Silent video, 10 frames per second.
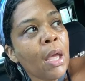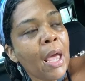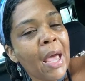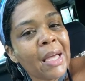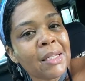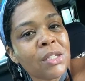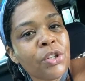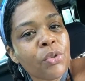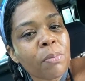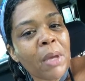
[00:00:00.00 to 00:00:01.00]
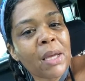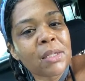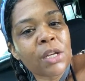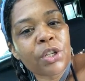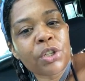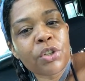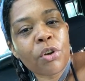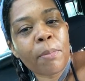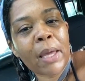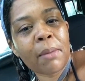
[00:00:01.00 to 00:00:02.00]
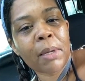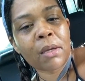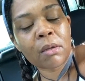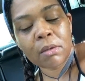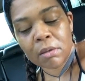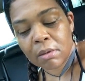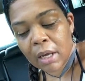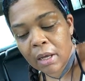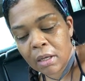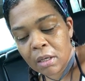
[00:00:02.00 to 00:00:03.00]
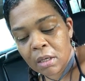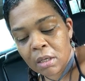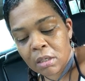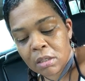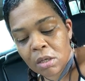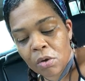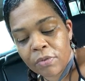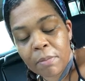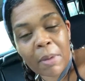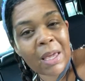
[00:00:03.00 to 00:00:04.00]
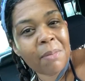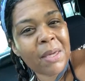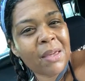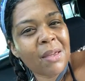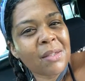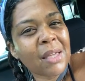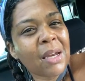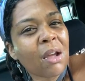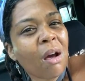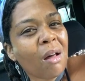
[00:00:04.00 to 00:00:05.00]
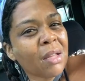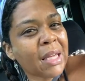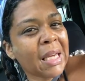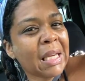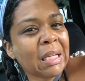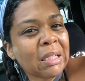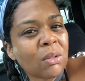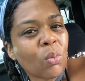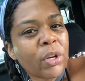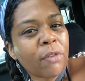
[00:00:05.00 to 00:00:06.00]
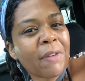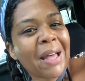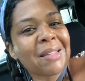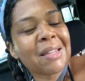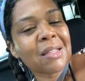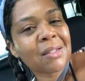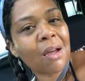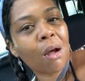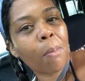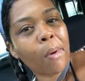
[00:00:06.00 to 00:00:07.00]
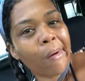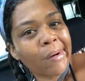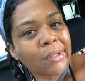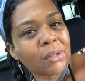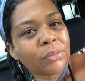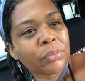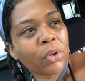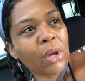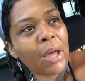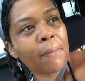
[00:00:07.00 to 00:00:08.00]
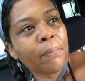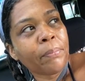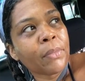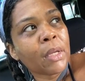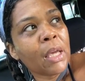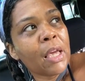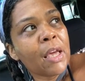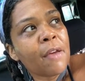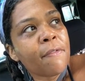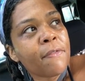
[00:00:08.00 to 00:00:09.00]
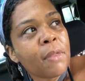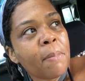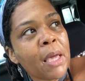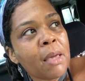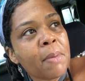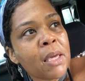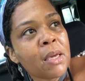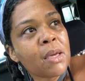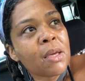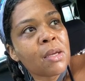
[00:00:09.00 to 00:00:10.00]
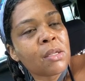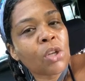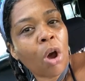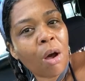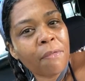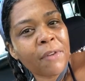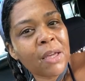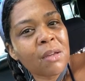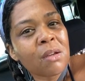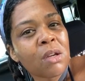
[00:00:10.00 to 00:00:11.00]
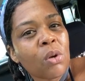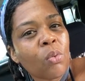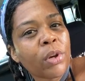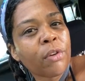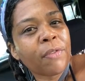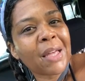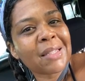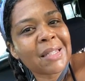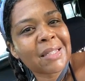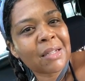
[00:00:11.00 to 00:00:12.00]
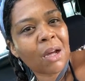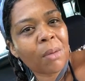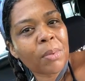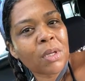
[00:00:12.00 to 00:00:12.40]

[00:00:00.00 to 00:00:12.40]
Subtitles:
And you can pay attention to your baby. Okay? So if the baby is getting colicky, When you're fasting, stop. Okay? If the baby is coughing when you're fasting, stop.